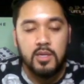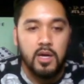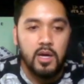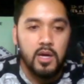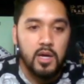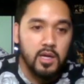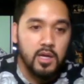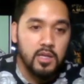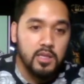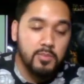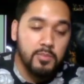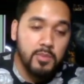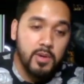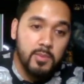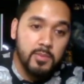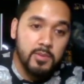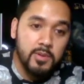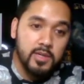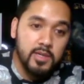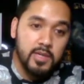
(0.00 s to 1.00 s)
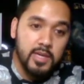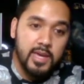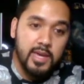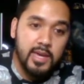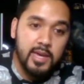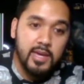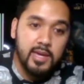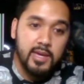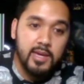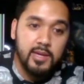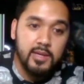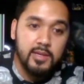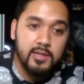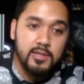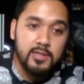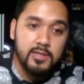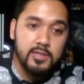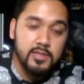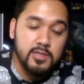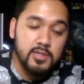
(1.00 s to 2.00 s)
Alibaba, and
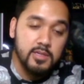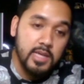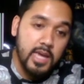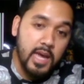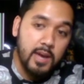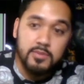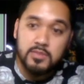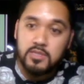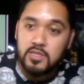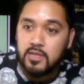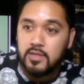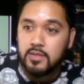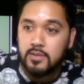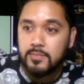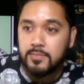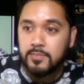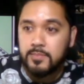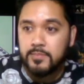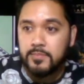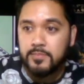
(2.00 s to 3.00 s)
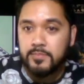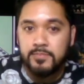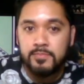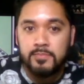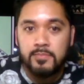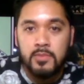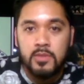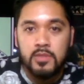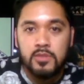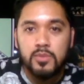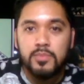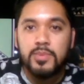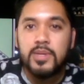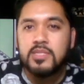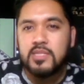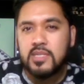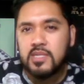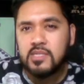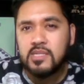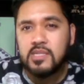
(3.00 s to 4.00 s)
Amazon. So
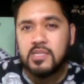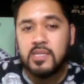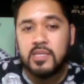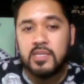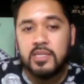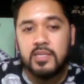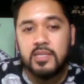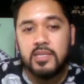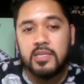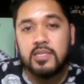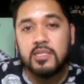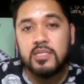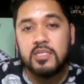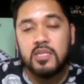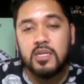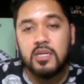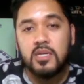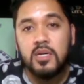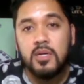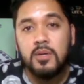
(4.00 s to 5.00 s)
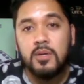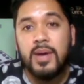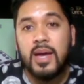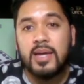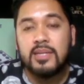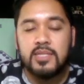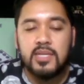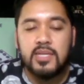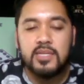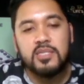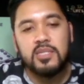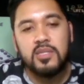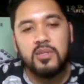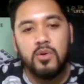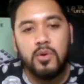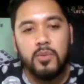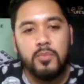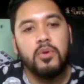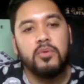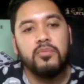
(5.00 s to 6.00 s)
basically, it's back testing your
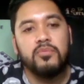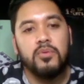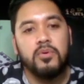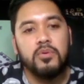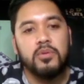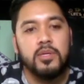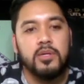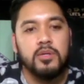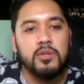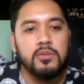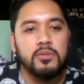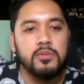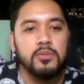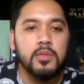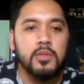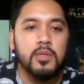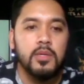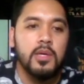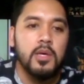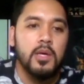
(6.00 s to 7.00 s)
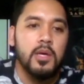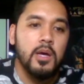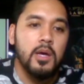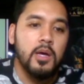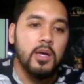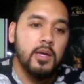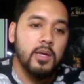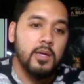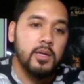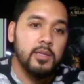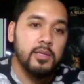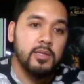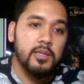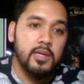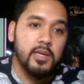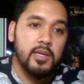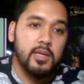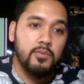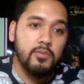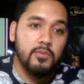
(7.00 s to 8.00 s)
portfolio. And
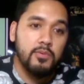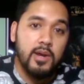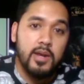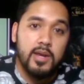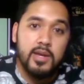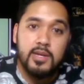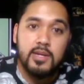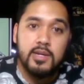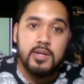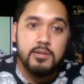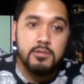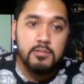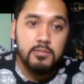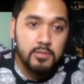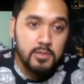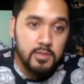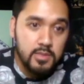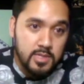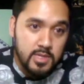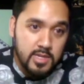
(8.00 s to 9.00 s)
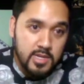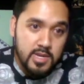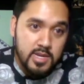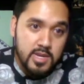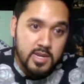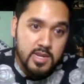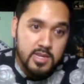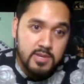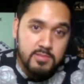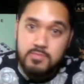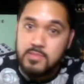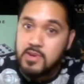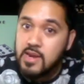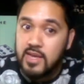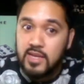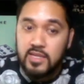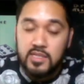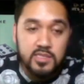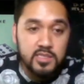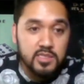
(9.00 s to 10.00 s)
then
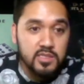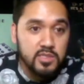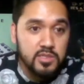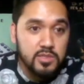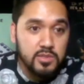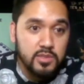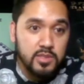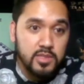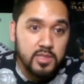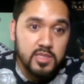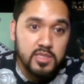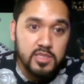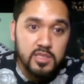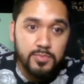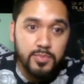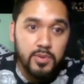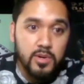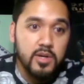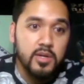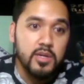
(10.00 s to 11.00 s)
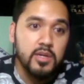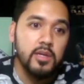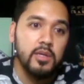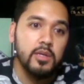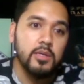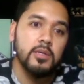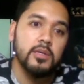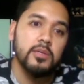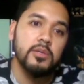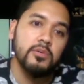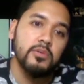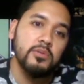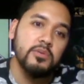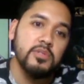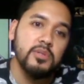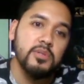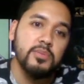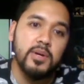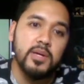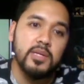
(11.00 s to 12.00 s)
next to this part, you'll use your
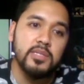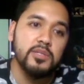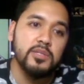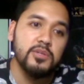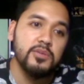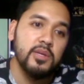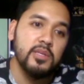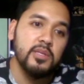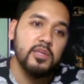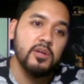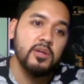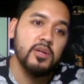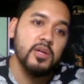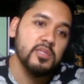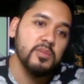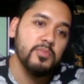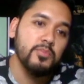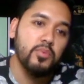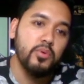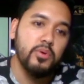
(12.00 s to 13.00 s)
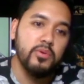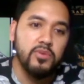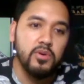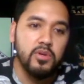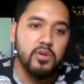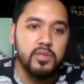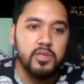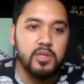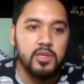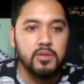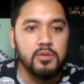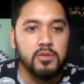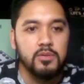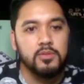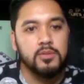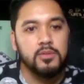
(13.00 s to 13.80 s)
pies to create your custom portfolio,